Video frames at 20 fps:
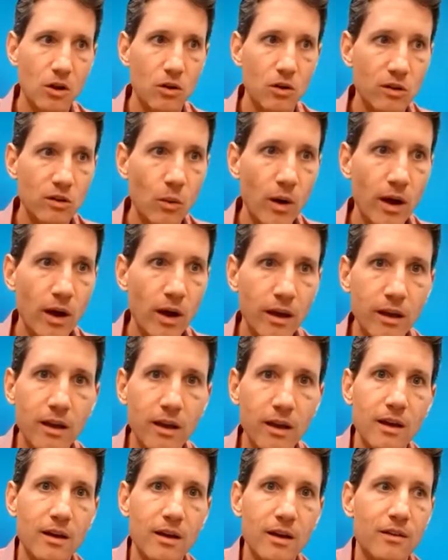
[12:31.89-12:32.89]
goes
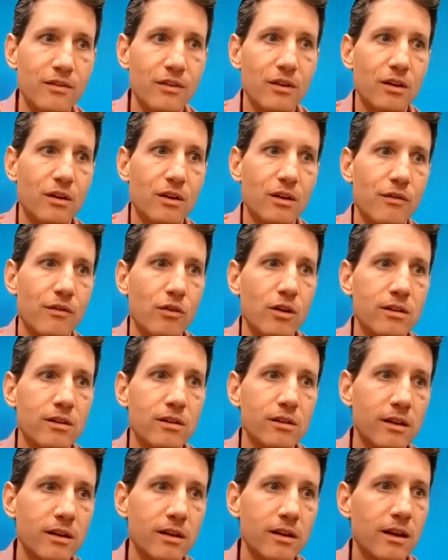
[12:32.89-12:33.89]
away for
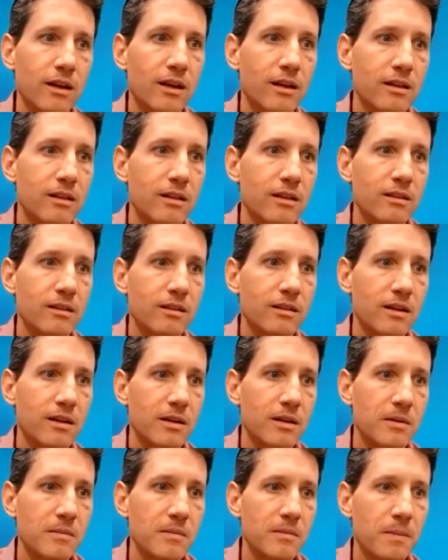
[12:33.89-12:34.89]
Italy is